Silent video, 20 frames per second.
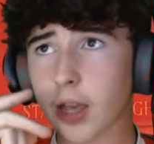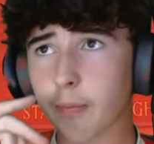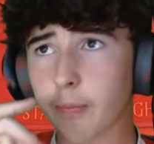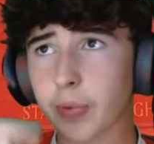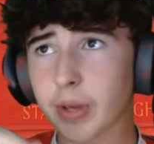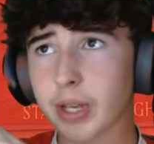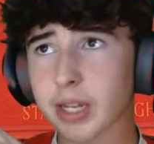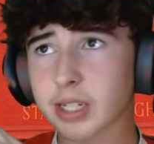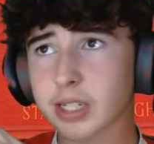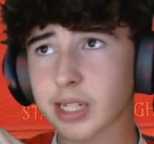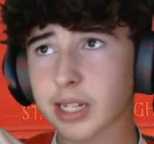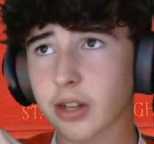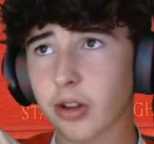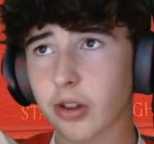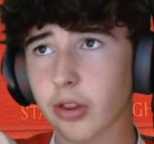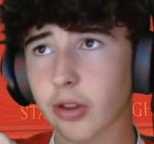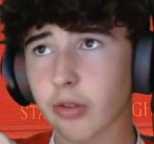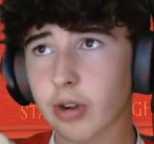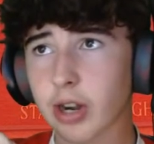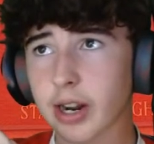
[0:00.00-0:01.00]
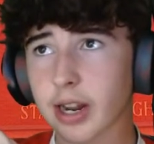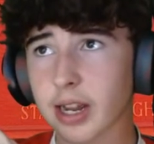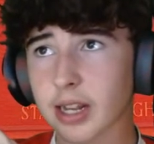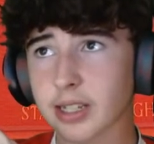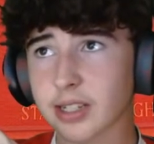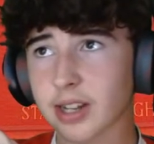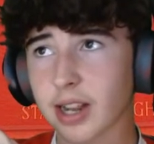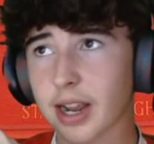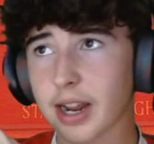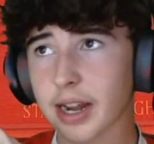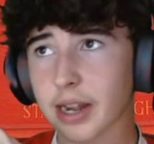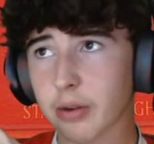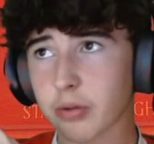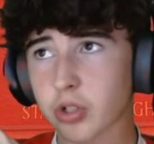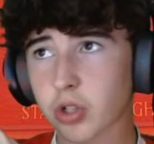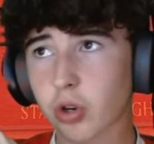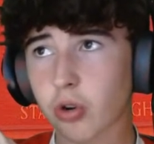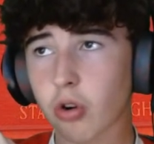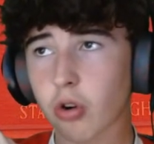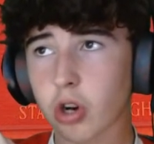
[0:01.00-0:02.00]
Basically on the right hand side, it was
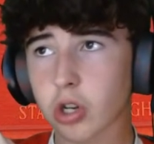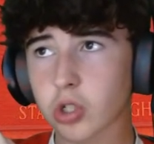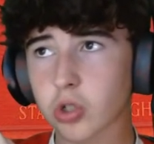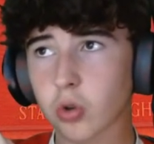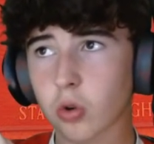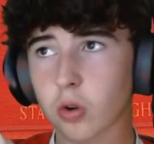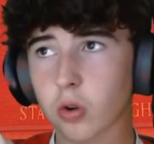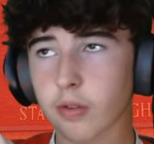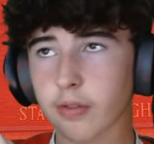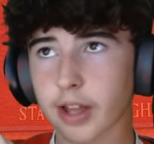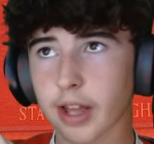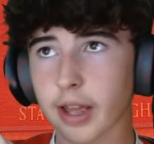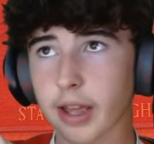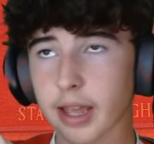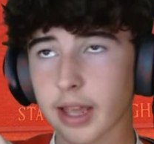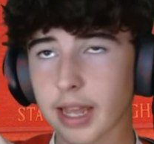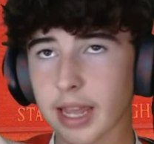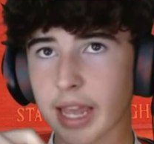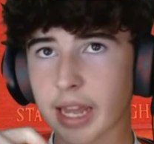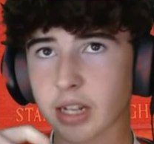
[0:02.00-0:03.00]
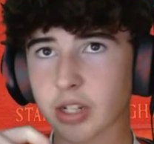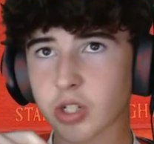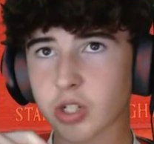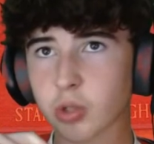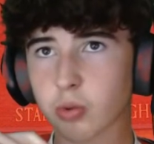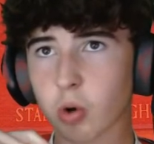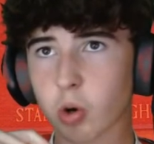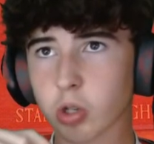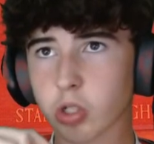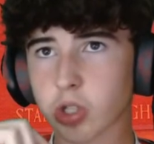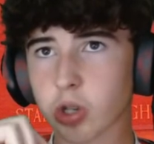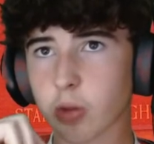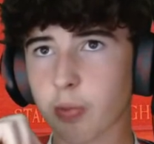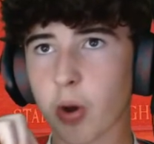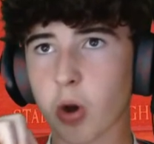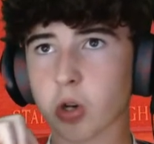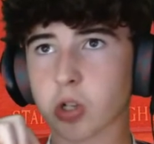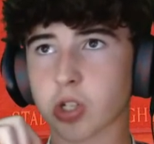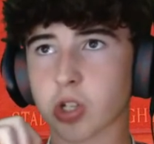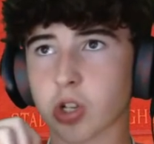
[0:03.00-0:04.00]
crossed over in towards the
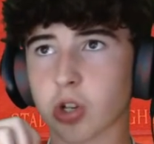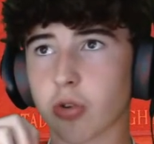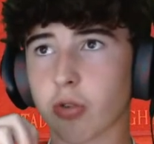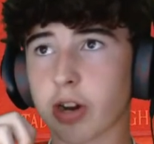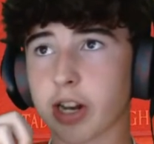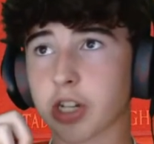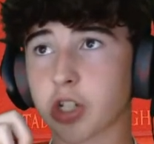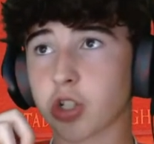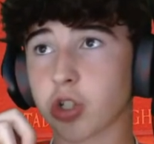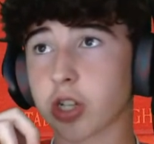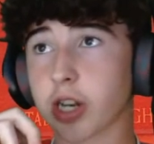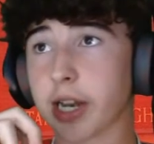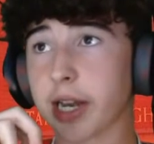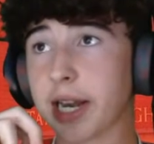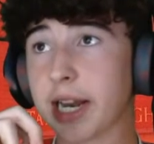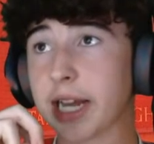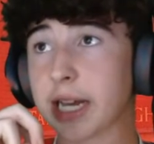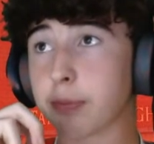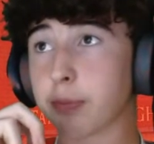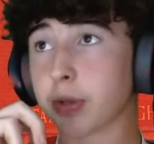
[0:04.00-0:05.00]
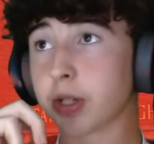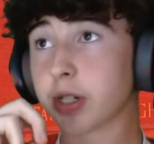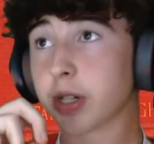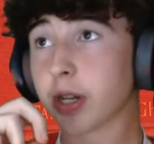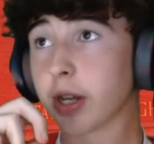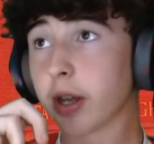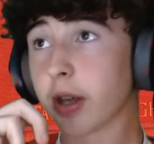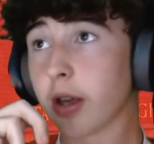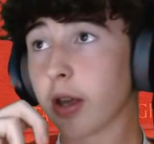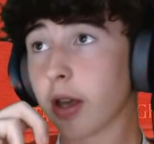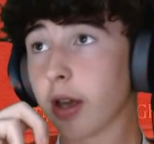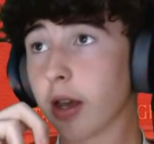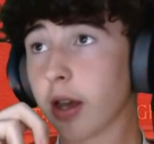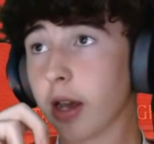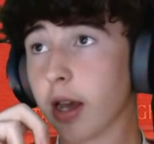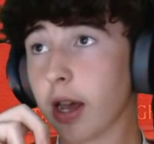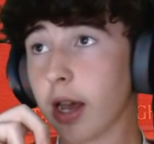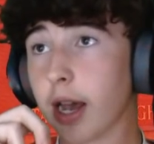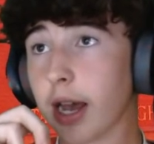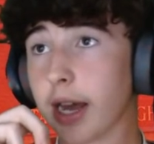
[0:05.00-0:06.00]
box, and Grigg just leaped
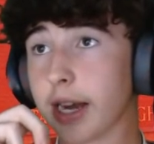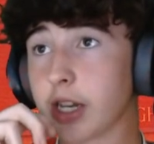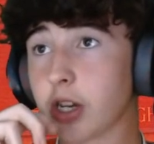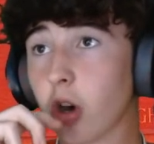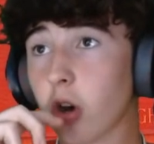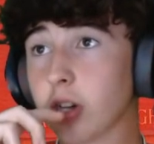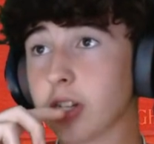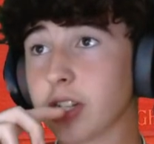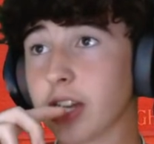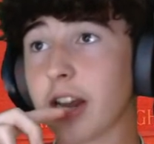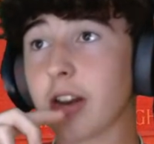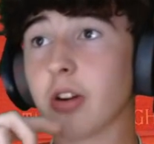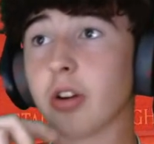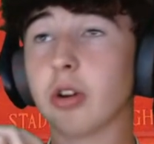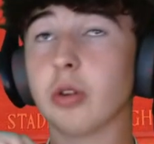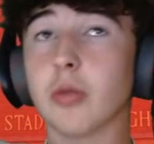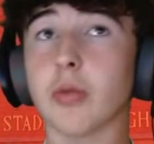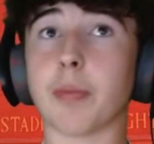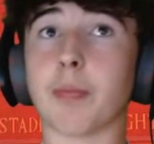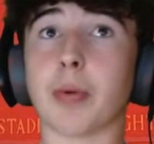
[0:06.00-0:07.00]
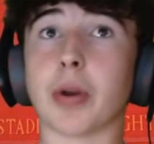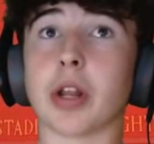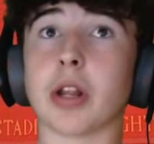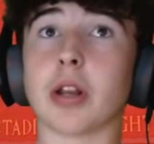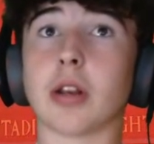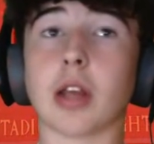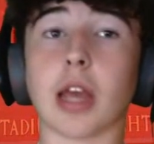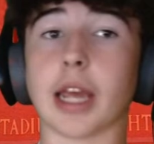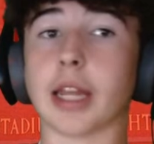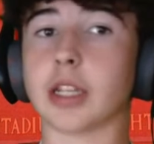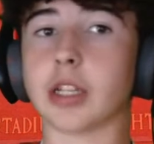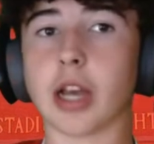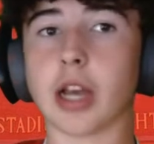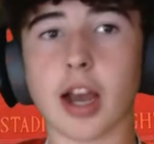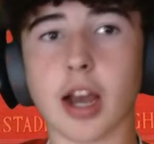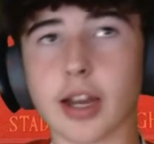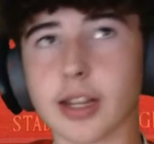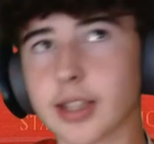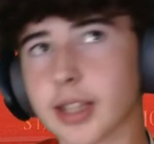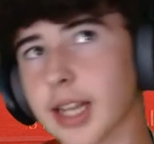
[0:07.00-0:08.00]
and he got his head onto it, but
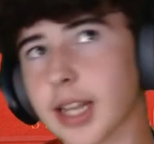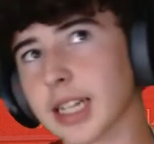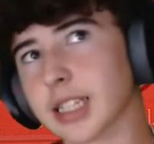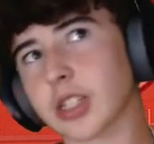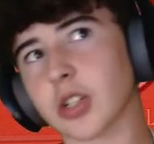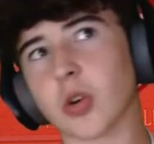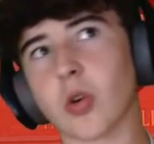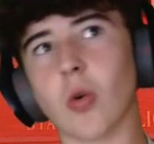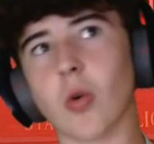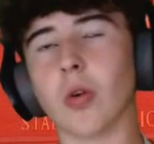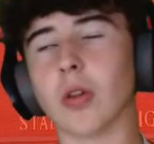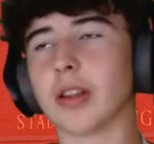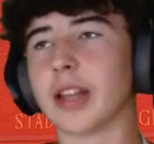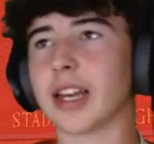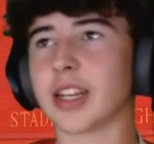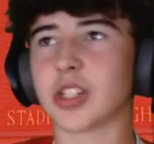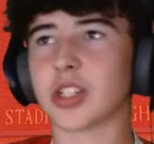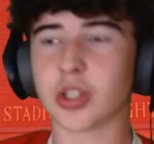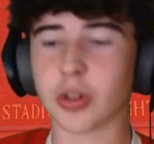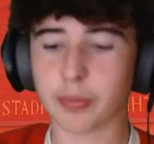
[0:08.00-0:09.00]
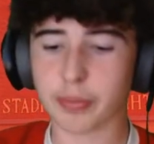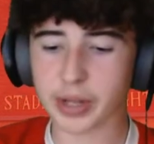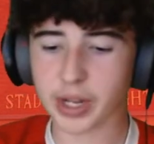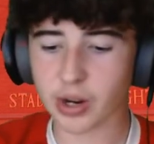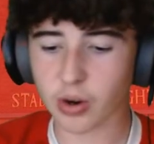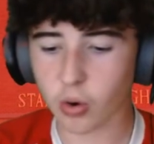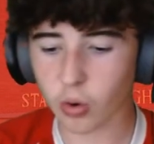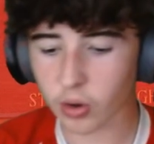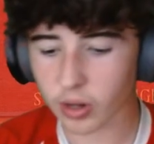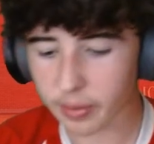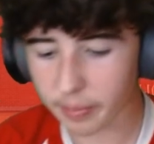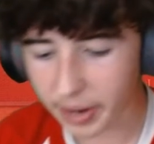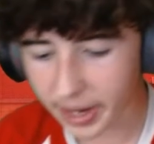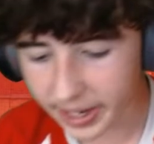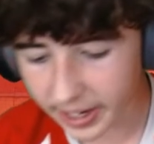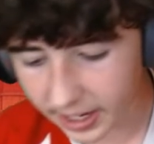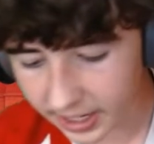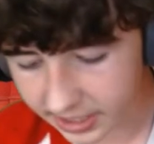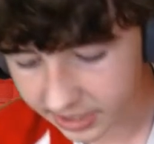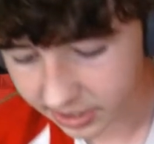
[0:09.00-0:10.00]
that's a goal. That should be a goal in my
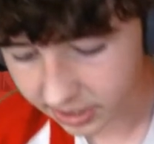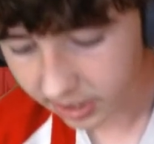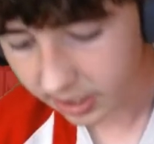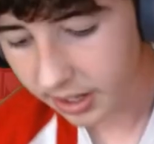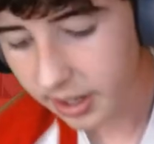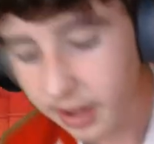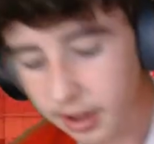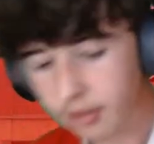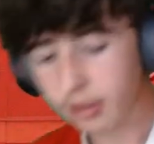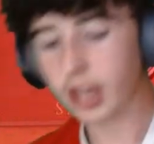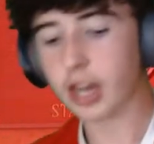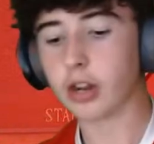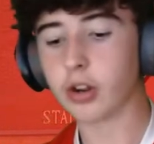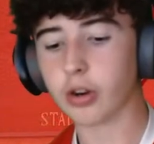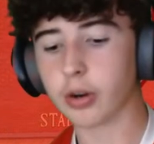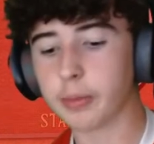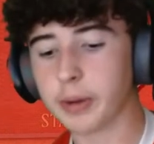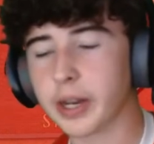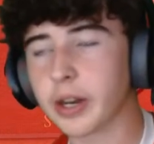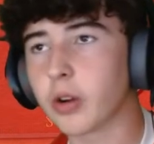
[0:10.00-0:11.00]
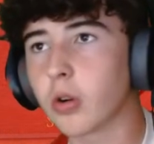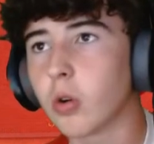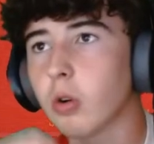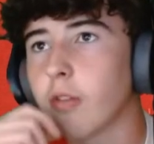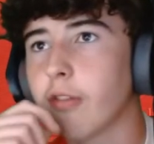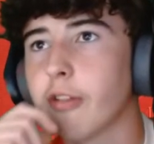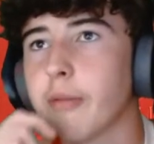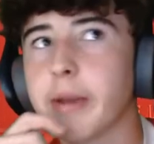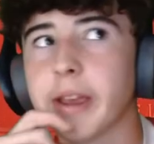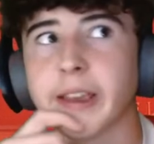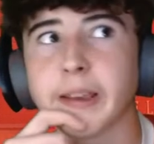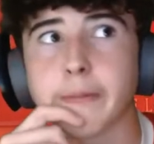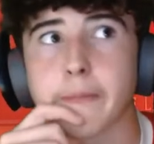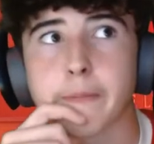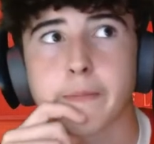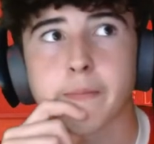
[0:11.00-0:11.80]
eyes. That could have been a goal for me.